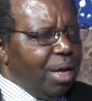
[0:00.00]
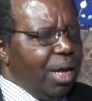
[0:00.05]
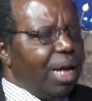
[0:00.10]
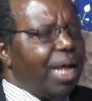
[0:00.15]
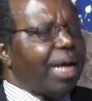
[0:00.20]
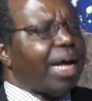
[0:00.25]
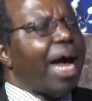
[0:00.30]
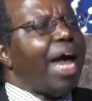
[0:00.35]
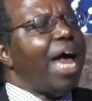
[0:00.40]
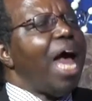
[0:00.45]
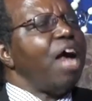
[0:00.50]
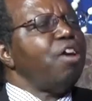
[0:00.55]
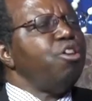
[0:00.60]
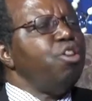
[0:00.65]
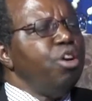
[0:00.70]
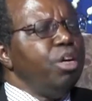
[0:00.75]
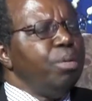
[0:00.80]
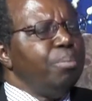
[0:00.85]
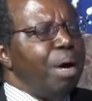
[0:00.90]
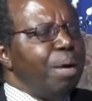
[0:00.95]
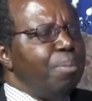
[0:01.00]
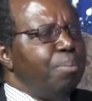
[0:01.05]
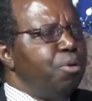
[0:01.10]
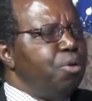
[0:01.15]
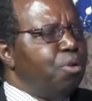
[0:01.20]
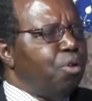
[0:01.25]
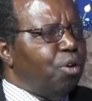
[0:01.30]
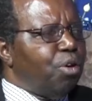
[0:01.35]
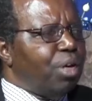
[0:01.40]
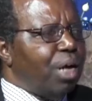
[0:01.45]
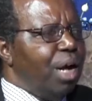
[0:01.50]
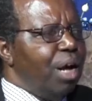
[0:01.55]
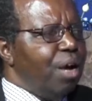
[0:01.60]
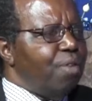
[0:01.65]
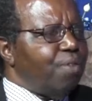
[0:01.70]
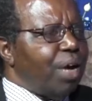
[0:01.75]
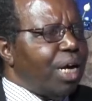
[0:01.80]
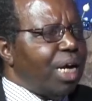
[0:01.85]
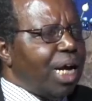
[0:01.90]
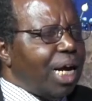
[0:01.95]
Like I argue in my book on
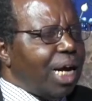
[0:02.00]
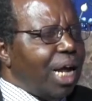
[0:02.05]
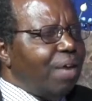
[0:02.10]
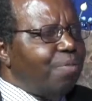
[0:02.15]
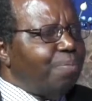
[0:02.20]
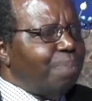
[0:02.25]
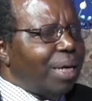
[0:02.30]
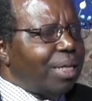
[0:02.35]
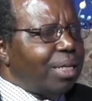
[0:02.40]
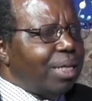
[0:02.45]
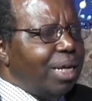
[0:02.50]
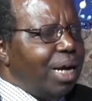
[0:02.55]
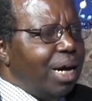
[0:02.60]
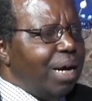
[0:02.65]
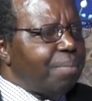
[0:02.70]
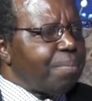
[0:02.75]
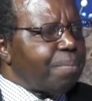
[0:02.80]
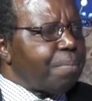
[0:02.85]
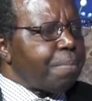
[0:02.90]
Finding a Life Partner,